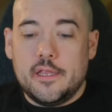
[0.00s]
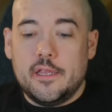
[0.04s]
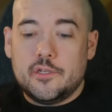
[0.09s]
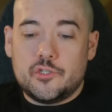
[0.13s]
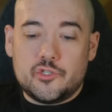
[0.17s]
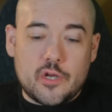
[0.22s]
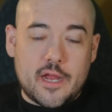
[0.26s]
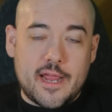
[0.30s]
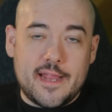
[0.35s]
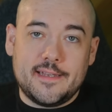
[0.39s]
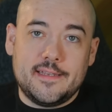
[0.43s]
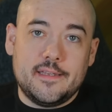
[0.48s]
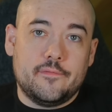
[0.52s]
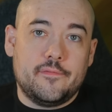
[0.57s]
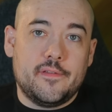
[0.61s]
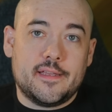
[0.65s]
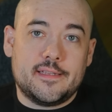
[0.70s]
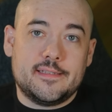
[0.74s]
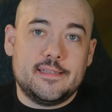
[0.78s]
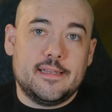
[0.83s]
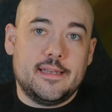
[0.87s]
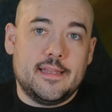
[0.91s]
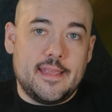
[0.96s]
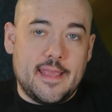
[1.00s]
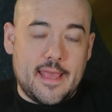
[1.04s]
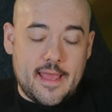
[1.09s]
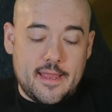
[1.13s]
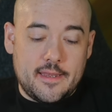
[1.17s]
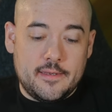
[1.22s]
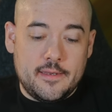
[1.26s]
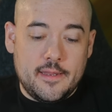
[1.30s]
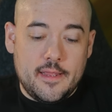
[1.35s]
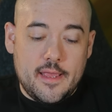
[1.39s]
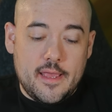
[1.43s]
you tried to fix it
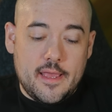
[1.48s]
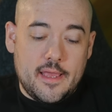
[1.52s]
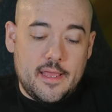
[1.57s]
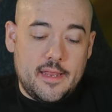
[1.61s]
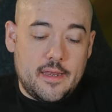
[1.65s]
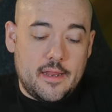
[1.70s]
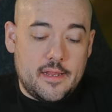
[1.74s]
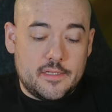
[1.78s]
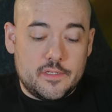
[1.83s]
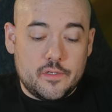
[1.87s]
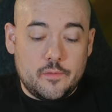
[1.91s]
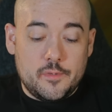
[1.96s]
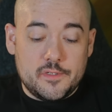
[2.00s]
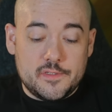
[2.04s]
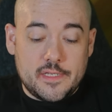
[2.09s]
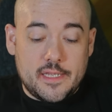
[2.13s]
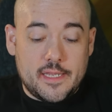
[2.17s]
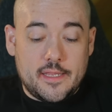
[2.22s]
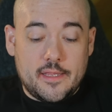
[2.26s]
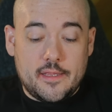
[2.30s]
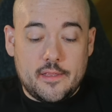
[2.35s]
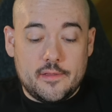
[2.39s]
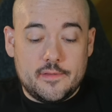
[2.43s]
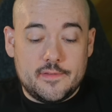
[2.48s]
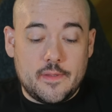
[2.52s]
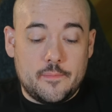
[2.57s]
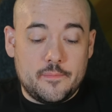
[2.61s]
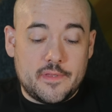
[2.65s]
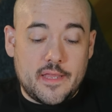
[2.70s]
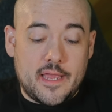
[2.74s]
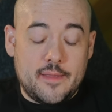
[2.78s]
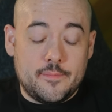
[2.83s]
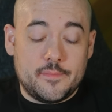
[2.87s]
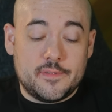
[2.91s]
again and it's almost like
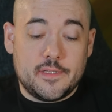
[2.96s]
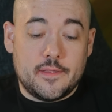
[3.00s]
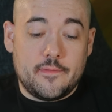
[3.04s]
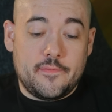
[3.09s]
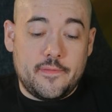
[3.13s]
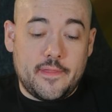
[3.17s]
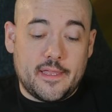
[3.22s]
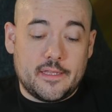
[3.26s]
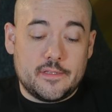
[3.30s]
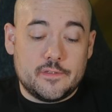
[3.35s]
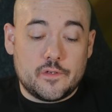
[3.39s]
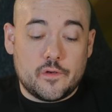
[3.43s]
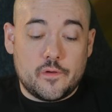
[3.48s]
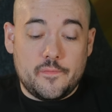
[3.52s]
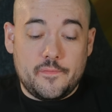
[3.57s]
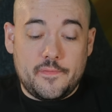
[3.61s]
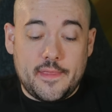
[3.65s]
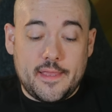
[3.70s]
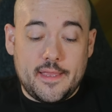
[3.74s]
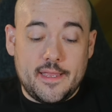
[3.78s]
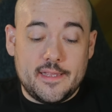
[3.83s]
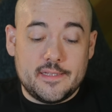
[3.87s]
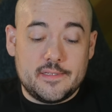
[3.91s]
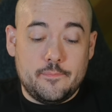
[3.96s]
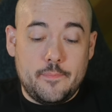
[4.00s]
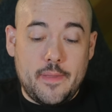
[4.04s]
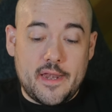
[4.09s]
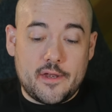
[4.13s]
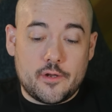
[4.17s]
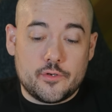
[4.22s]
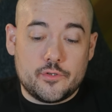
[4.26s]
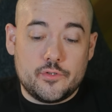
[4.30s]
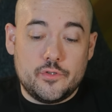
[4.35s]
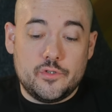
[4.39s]
sometimes like certain things it's
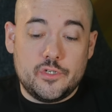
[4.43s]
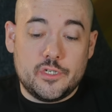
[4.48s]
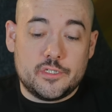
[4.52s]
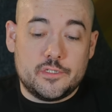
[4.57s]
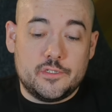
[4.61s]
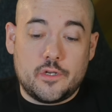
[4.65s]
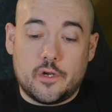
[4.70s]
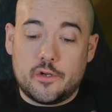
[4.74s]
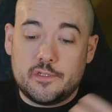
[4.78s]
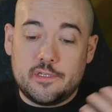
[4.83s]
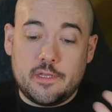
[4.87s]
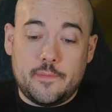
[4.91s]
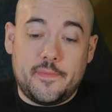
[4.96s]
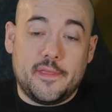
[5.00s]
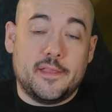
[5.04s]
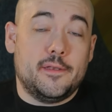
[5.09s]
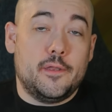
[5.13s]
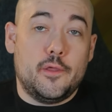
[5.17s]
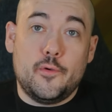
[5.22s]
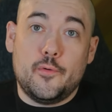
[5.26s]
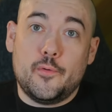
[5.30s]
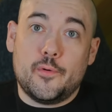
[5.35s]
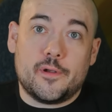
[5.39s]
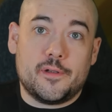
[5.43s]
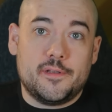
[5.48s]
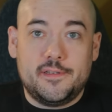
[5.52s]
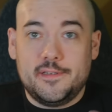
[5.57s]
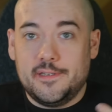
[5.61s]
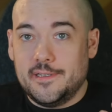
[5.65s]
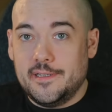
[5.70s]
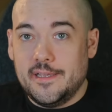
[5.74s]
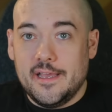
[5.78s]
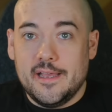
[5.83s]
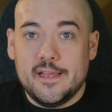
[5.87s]
better to just start something new or
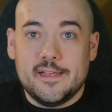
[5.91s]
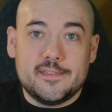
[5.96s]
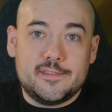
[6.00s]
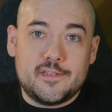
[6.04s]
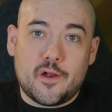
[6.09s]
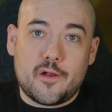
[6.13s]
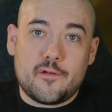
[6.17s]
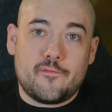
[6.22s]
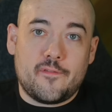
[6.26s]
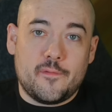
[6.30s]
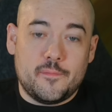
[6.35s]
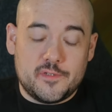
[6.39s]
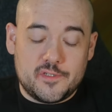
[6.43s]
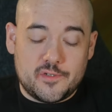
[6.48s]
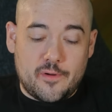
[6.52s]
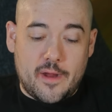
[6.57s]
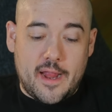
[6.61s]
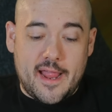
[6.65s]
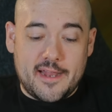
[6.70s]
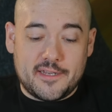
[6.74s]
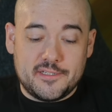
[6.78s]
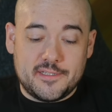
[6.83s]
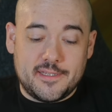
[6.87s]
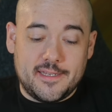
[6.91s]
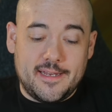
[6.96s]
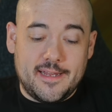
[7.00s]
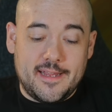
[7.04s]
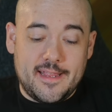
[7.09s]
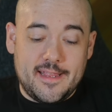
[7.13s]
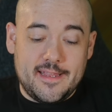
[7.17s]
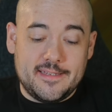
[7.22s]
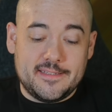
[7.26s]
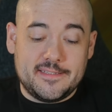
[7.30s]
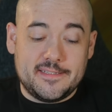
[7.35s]
to start from scratch than
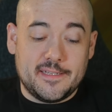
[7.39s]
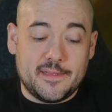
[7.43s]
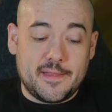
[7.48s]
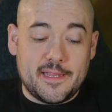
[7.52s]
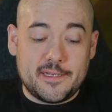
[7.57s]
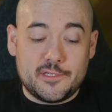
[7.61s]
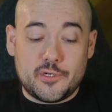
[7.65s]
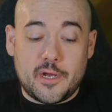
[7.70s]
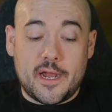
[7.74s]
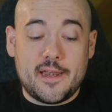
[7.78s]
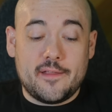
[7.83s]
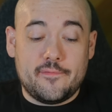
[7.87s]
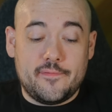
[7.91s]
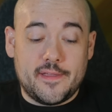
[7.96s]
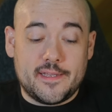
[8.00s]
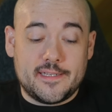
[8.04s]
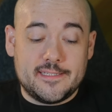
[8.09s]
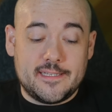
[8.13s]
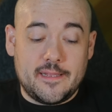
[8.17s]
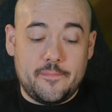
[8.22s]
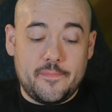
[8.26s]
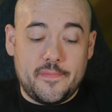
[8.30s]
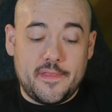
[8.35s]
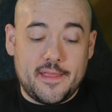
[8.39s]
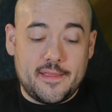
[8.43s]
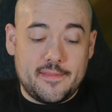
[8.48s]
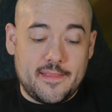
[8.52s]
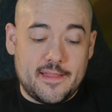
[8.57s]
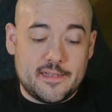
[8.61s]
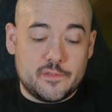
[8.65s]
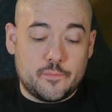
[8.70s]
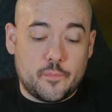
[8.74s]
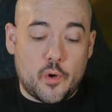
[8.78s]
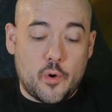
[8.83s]
it is to like try to fix something
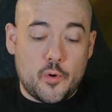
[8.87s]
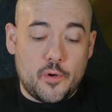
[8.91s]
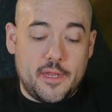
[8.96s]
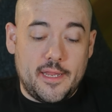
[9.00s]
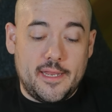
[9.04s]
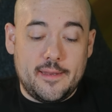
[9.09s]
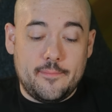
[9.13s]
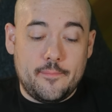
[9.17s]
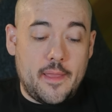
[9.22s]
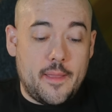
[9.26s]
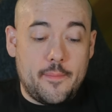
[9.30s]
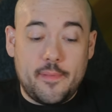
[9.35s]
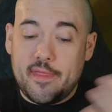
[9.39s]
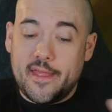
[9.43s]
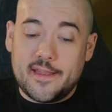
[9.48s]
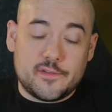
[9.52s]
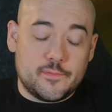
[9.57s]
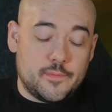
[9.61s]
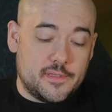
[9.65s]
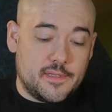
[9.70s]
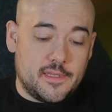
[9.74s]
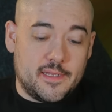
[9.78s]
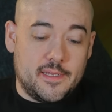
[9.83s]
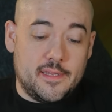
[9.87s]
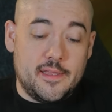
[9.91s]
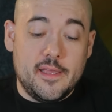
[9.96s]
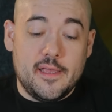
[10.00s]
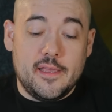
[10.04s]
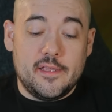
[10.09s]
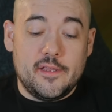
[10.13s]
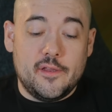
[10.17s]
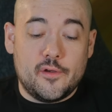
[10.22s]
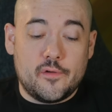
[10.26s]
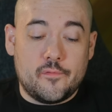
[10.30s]
that's broken and maybe that's what the
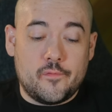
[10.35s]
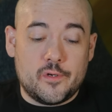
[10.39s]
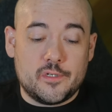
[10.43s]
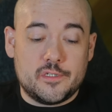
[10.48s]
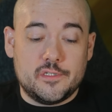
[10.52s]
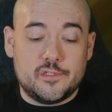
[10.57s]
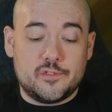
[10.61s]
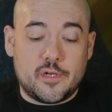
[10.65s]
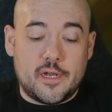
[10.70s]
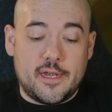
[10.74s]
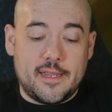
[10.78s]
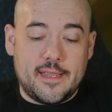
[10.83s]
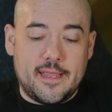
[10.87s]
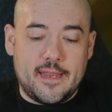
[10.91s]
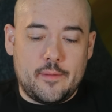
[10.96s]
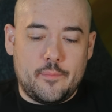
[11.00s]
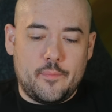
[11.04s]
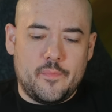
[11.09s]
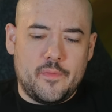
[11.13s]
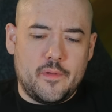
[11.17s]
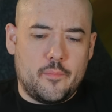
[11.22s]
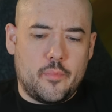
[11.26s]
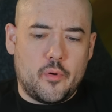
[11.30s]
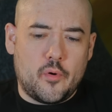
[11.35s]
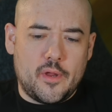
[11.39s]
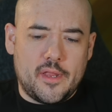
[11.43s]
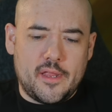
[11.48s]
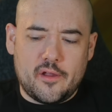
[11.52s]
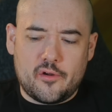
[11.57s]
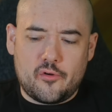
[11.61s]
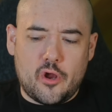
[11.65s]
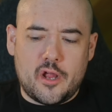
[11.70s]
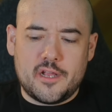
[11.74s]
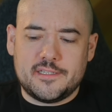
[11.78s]
universe is trying to get a, the
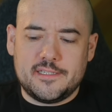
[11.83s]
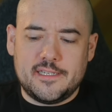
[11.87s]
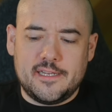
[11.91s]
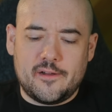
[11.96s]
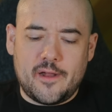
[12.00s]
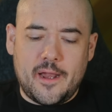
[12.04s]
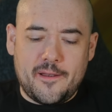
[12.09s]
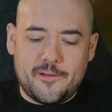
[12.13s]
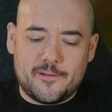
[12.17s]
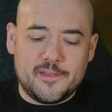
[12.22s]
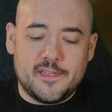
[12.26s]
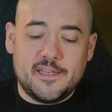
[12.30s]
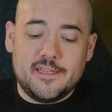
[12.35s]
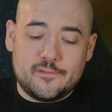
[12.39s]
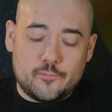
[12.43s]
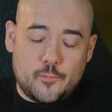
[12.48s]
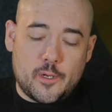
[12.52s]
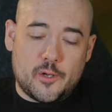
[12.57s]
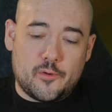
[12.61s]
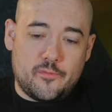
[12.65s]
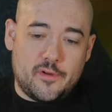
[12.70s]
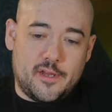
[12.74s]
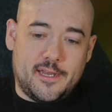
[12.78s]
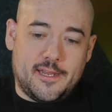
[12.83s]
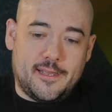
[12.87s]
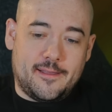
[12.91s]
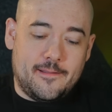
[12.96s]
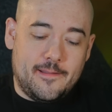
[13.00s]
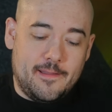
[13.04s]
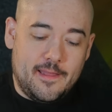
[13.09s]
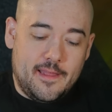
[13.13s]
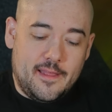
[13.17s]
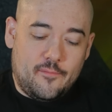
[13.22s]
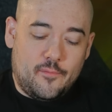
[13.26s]
point across here i don't know it is weird reading
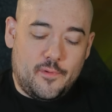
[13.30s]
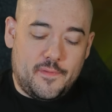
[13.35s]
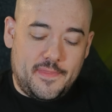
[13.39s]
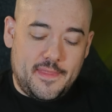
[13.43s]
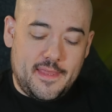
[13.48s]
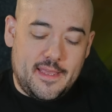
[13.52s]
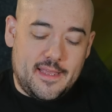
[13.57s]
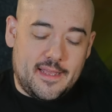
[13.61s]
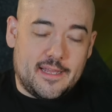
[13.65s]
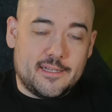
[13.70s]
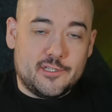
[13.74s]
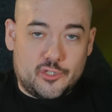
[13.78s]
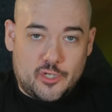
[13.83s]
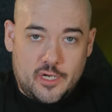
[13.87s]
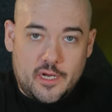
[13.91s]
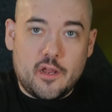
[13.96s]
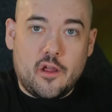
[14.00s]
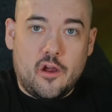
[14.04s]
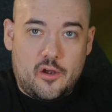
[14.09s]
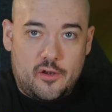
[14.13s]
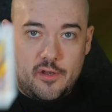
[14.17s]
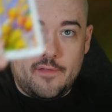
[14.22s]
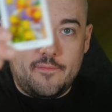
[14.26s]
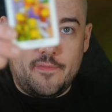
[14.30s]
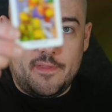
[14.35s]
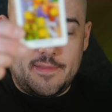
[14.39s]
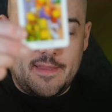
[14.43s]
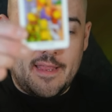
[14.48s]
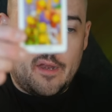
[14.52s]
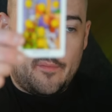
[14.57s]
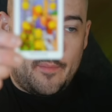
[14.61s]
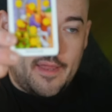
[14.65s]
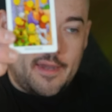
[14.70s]
with the uh, strength card you have the ten of